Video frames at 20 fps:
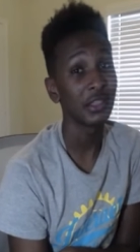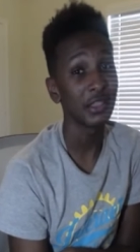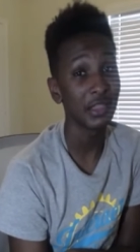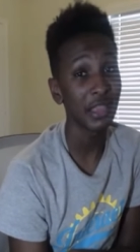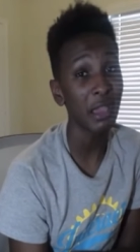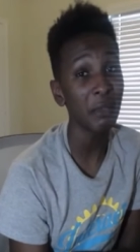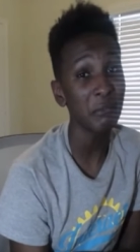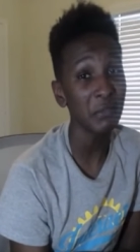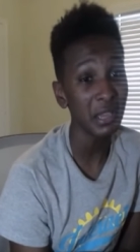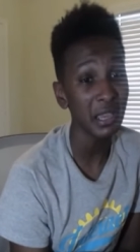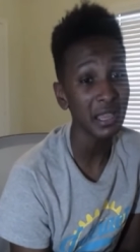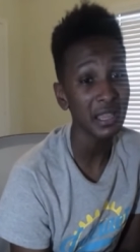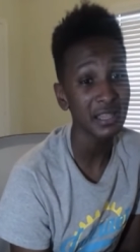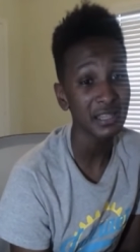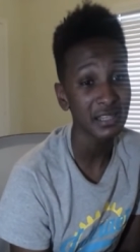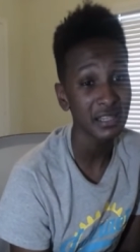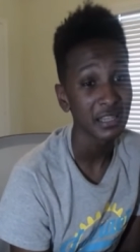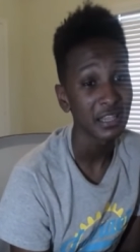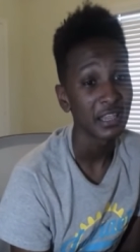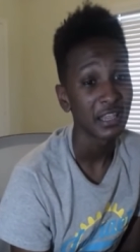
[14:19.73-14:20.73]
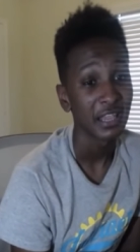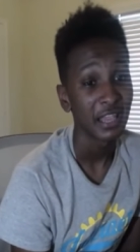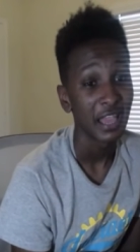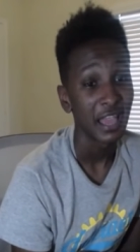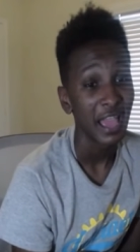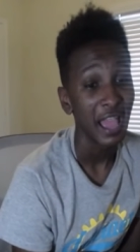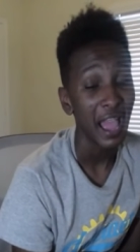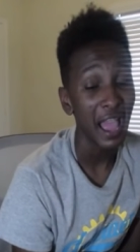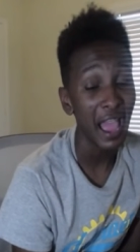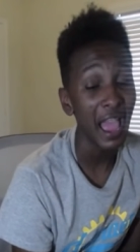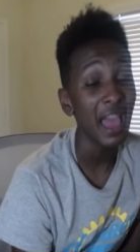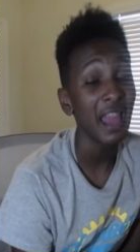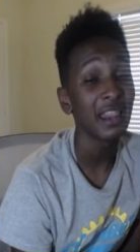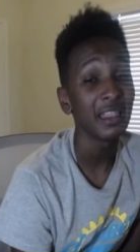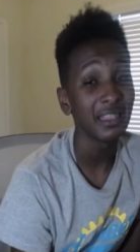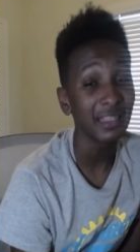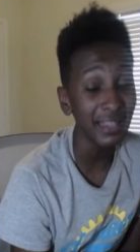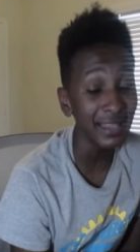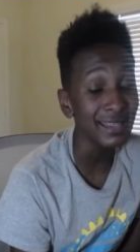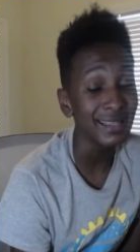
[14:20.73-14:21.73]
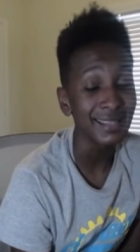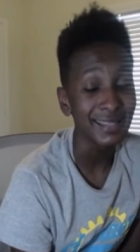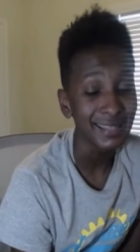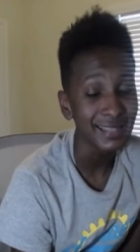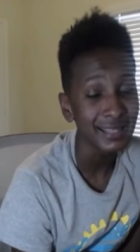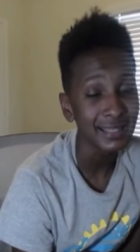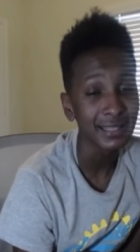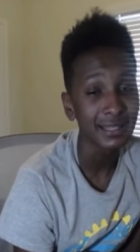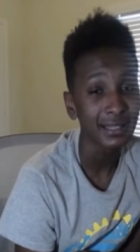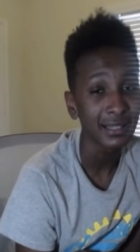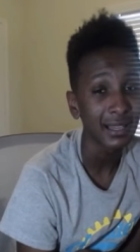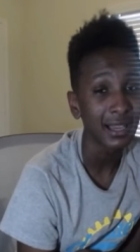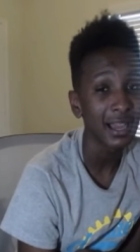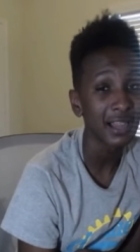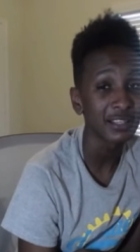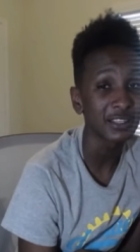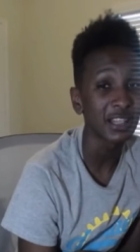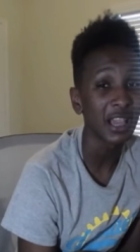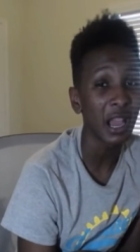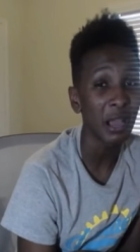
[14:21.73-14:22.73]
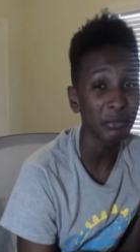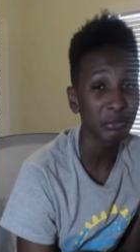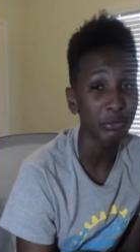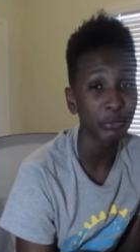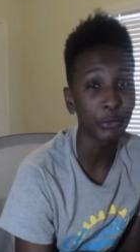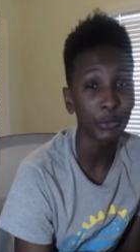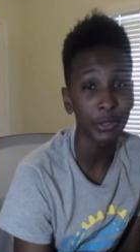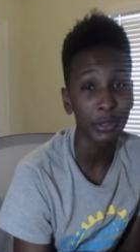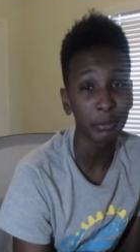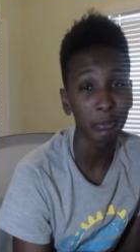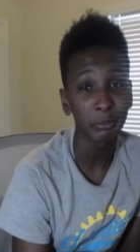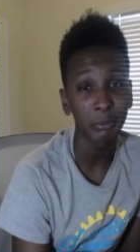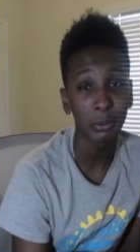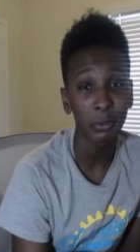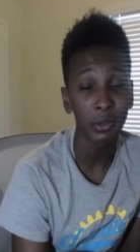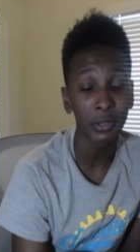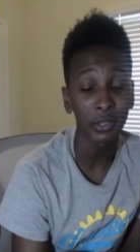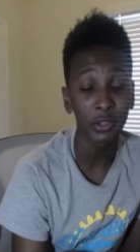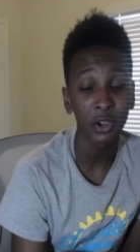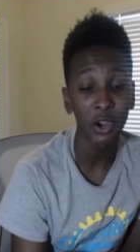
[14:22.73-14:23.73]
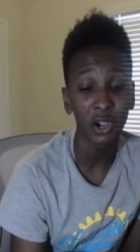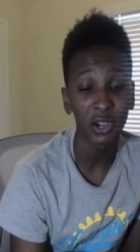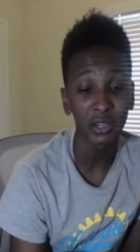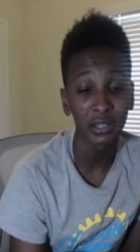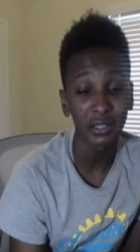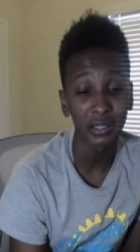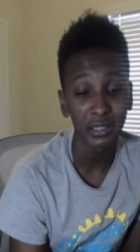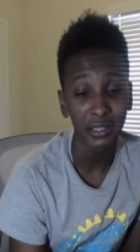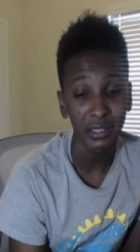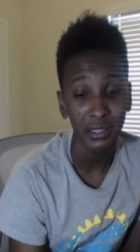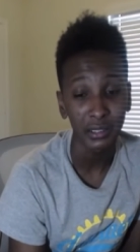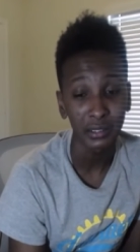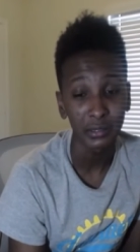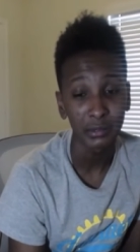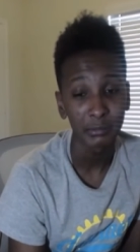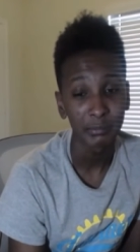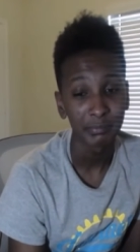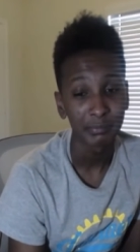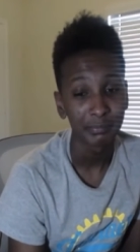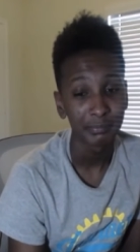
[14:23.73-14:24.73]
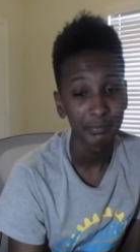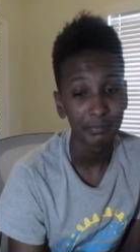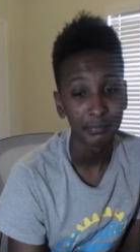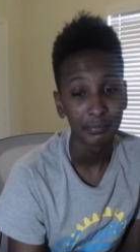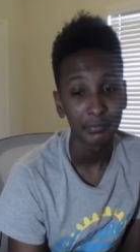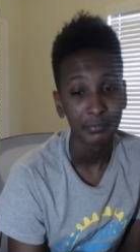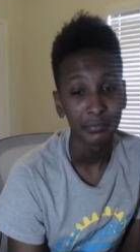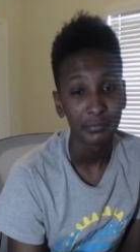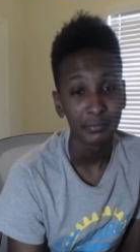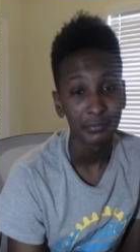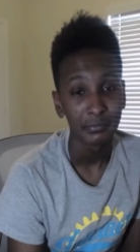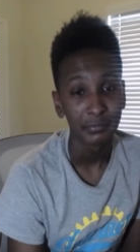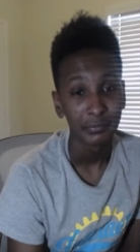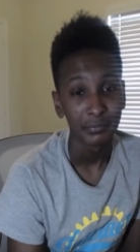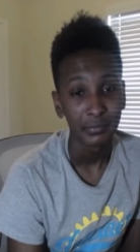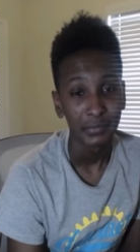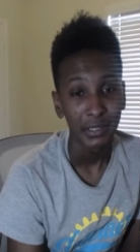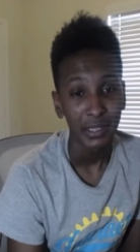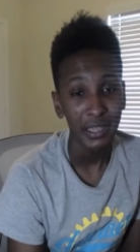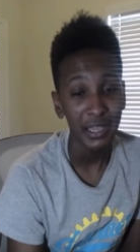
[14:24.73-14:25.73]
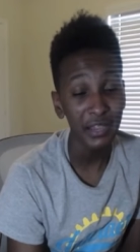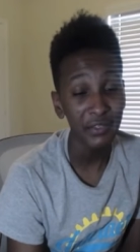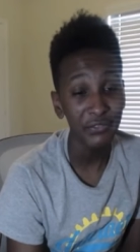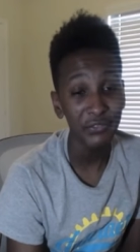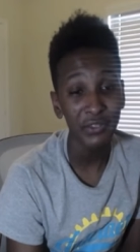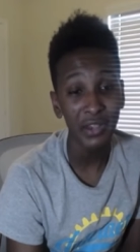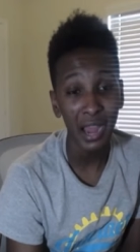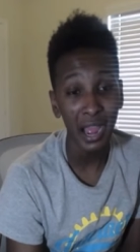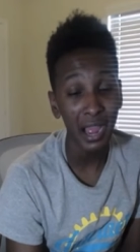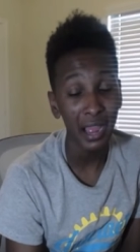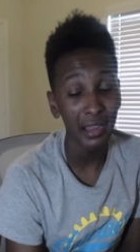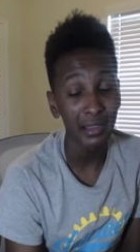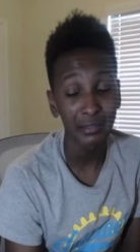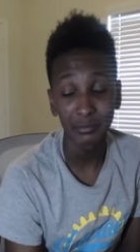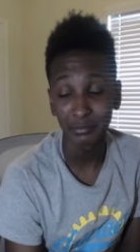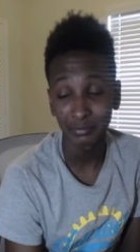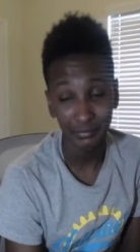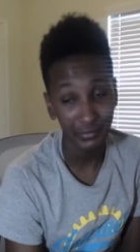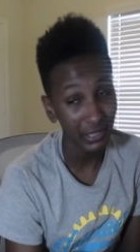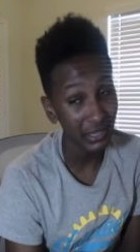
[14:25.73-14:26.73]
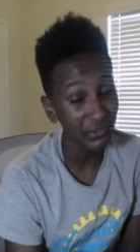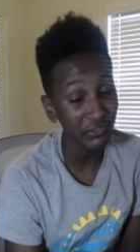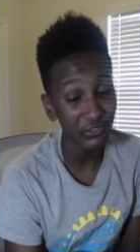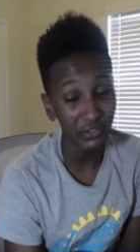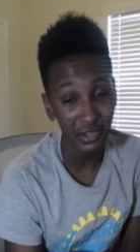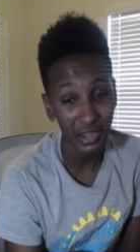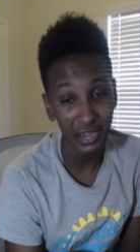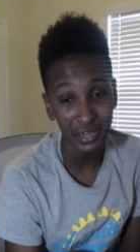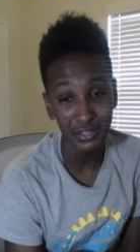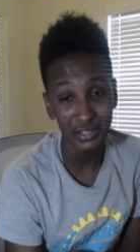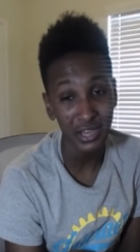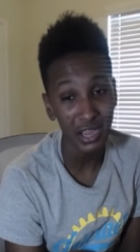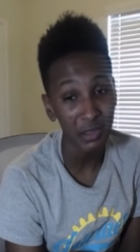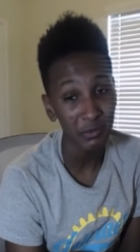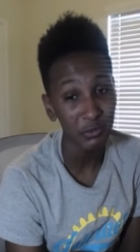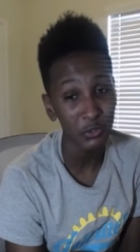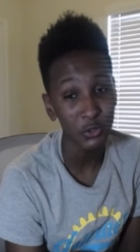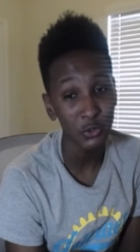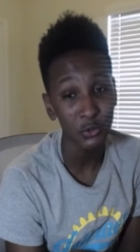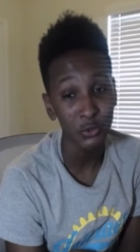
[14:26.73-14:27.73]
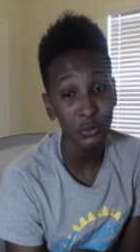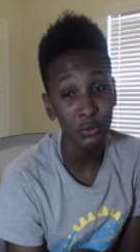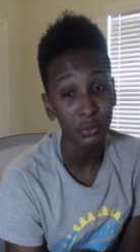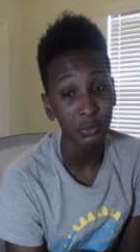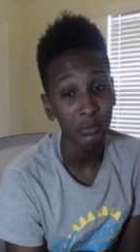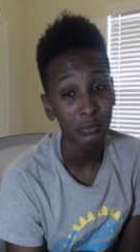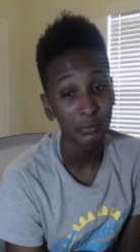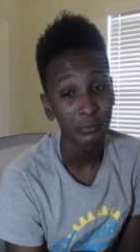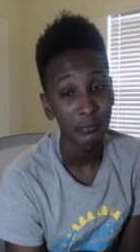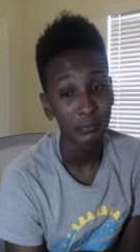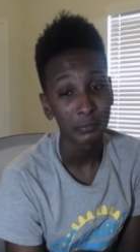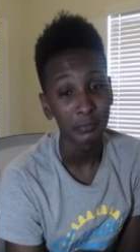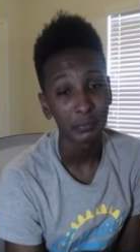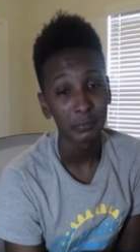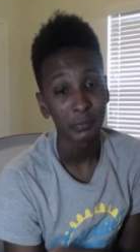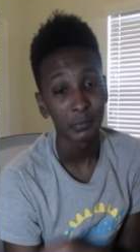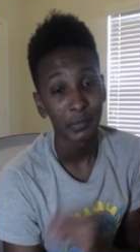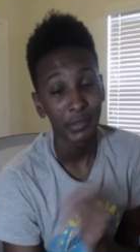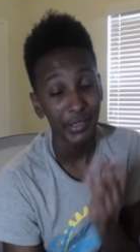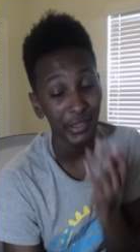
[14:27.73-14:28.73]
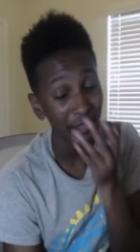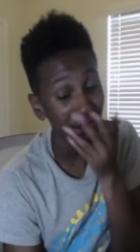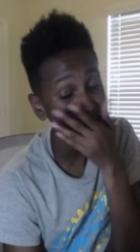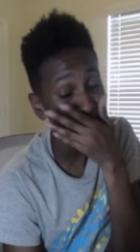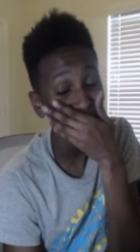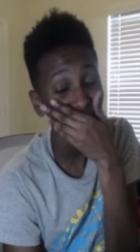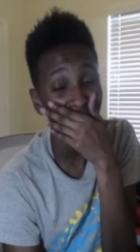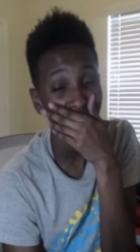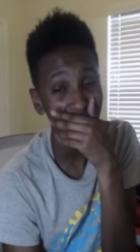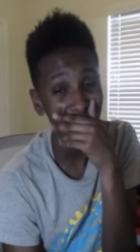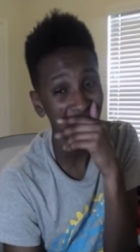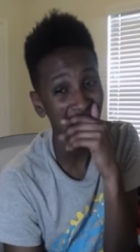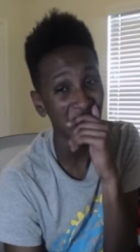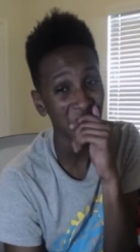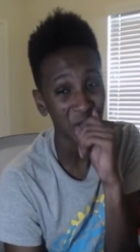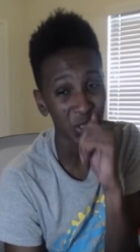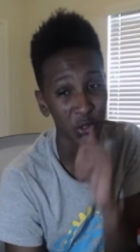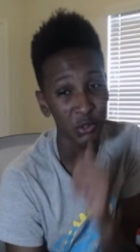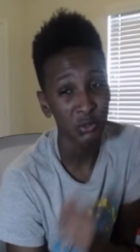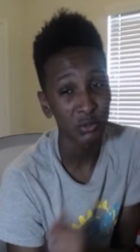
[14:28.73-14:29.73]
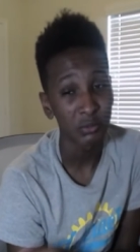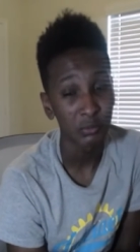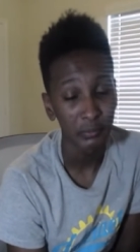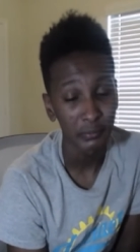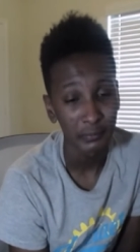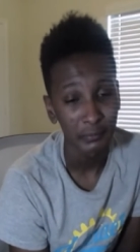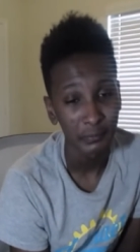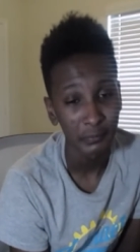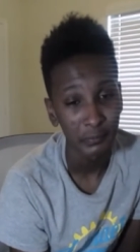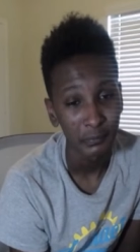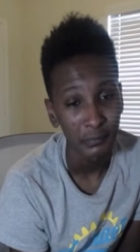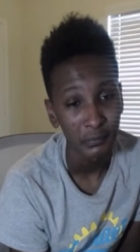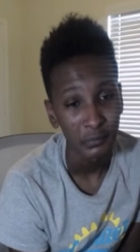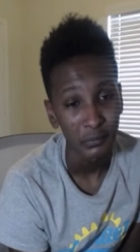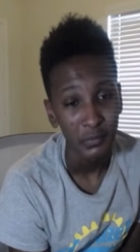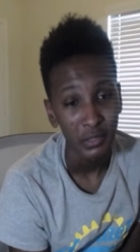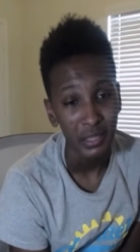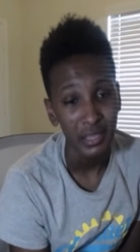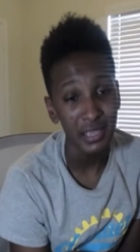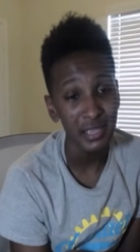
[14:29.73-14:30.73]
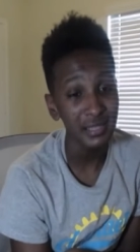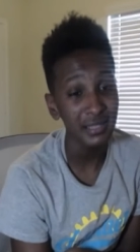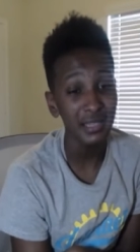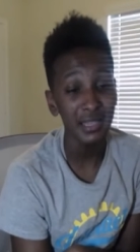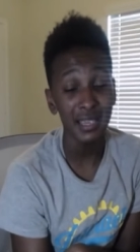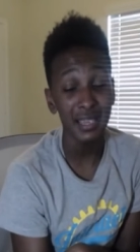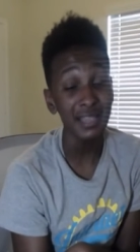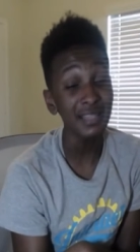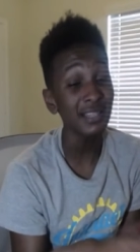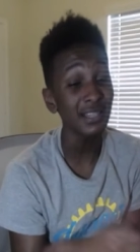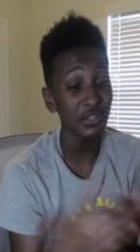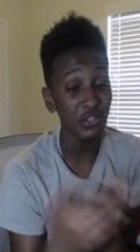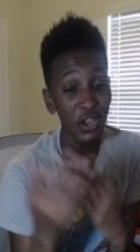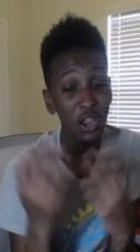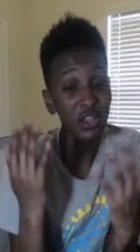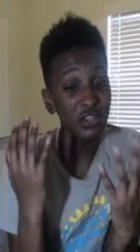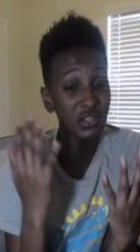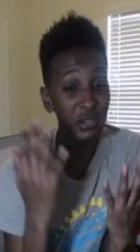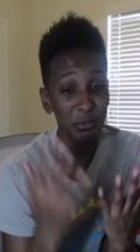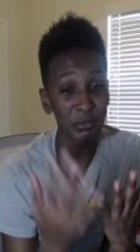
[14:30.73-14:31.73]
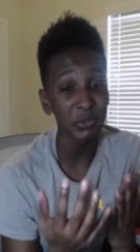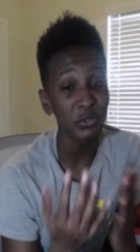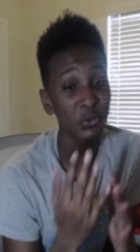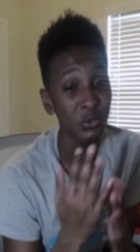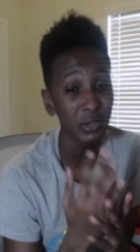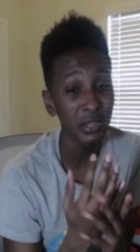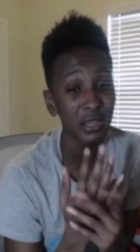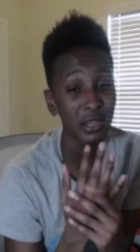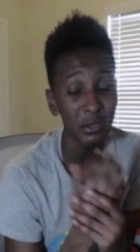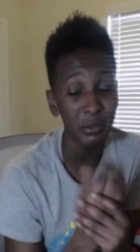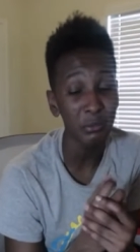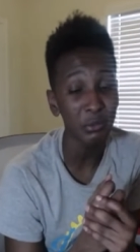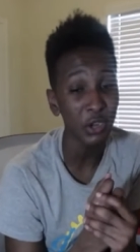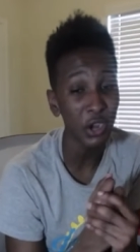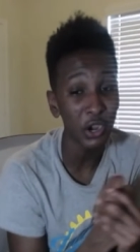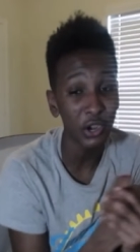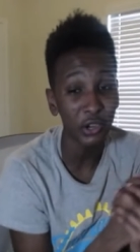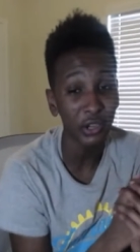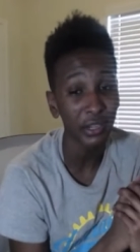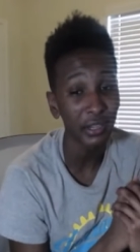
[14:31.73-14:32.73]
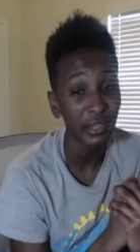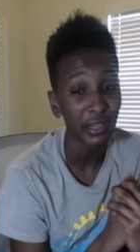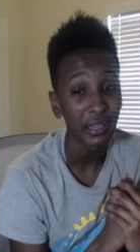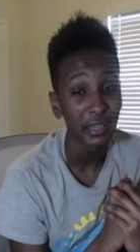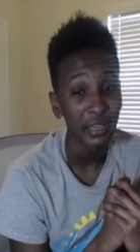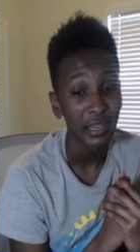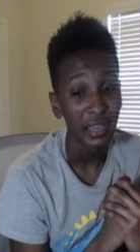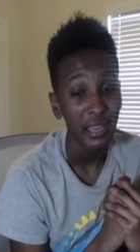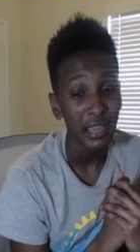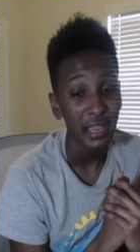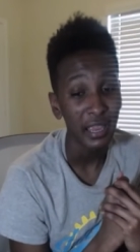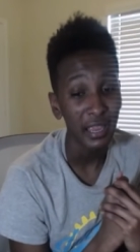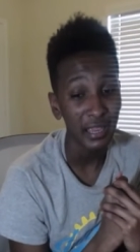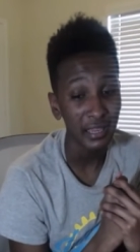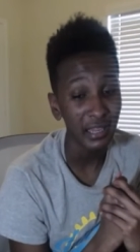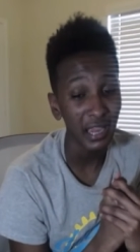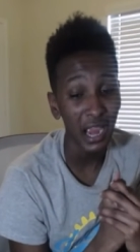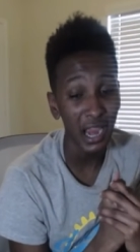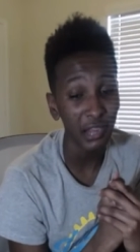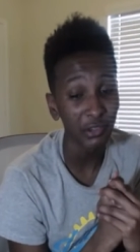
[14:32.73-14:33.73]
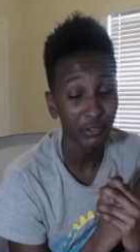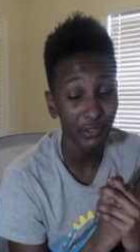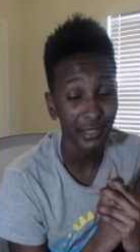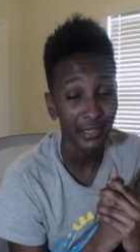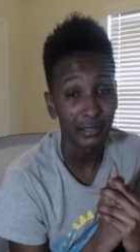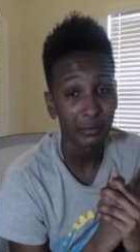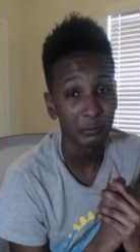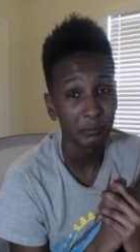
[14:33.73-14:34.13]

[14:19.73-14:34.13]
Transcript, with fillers: that man's at least a top three point guard in the league. If not, if not top two, if not top two, it's a it's a toss up between him, Curry, and Kyrie.